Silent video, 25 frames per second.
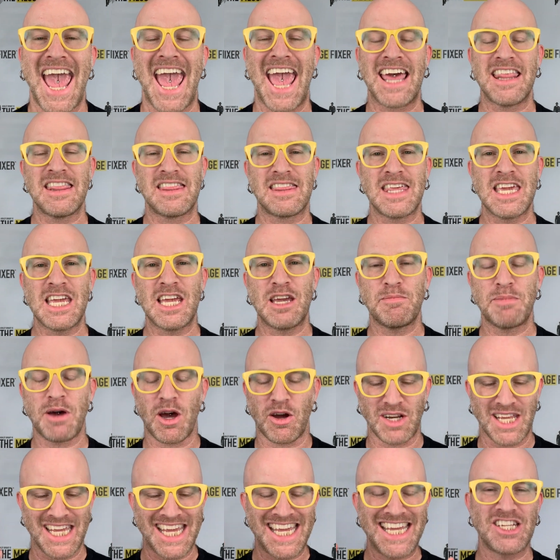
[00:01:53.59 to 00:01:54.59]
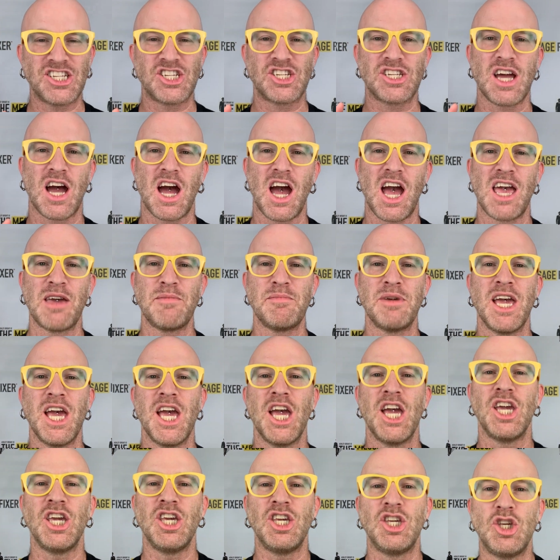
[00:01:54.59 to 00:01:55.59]
And think about each time
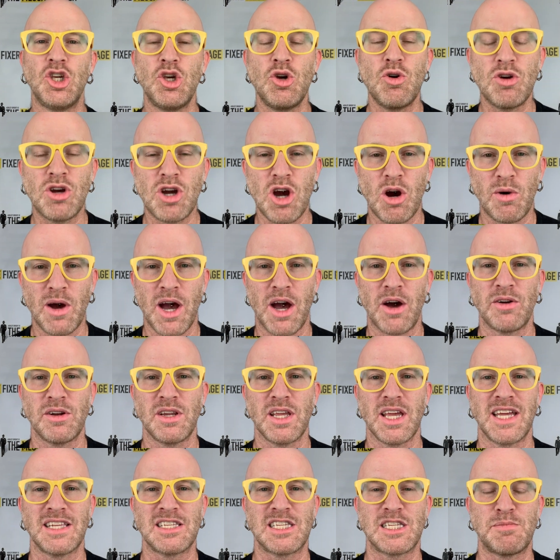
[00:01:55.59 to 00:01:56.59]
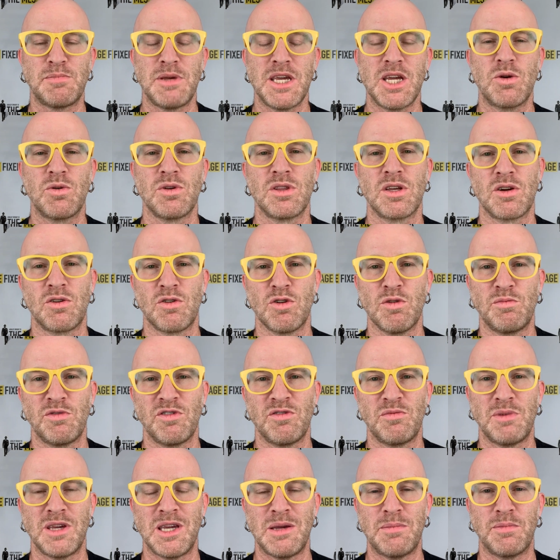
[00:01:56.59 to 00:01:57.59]
you go out and speak with a group
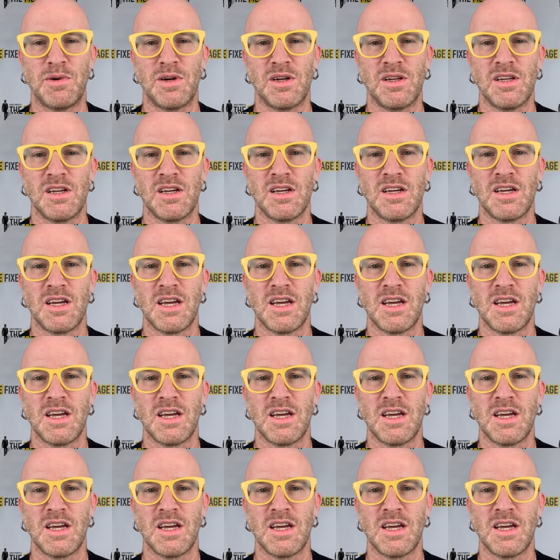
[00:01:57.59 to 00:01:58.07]
of people,